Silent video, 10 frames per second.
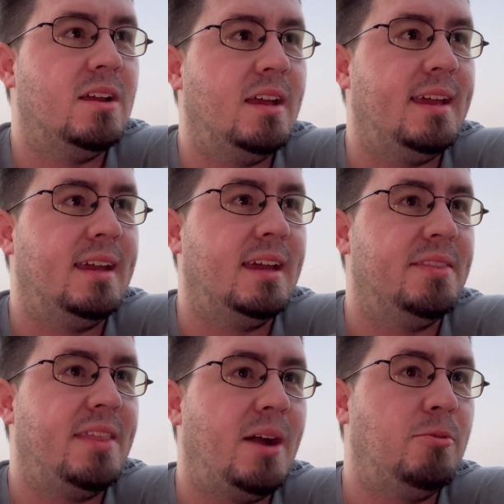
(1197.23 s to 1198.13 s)

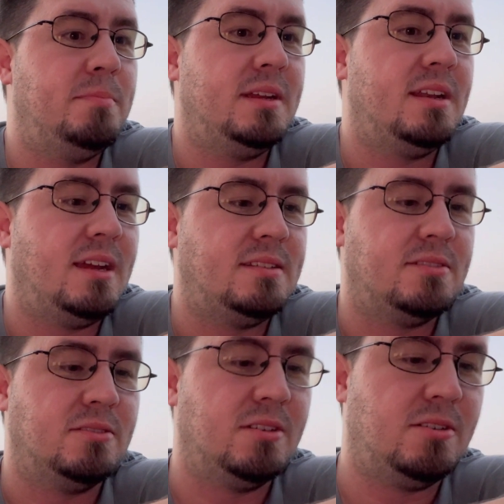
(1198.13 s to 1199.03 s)
And that would be a nice
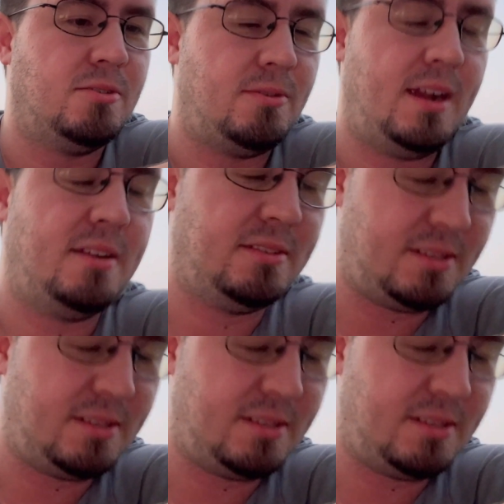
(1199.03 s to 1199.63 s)
little go around,